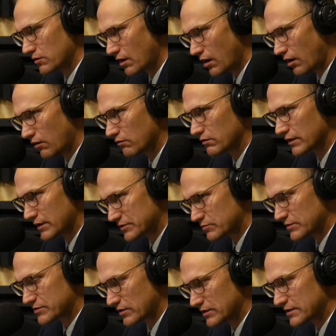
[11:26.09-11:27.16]
No, it's
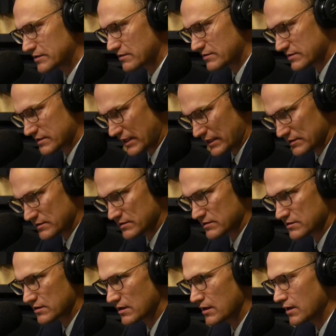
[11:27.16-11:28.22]
returned it to the
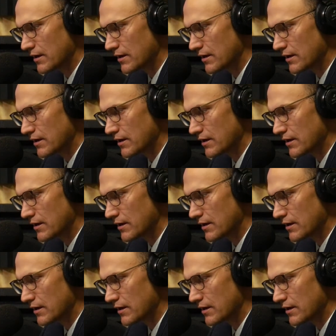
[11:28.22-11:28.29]
states.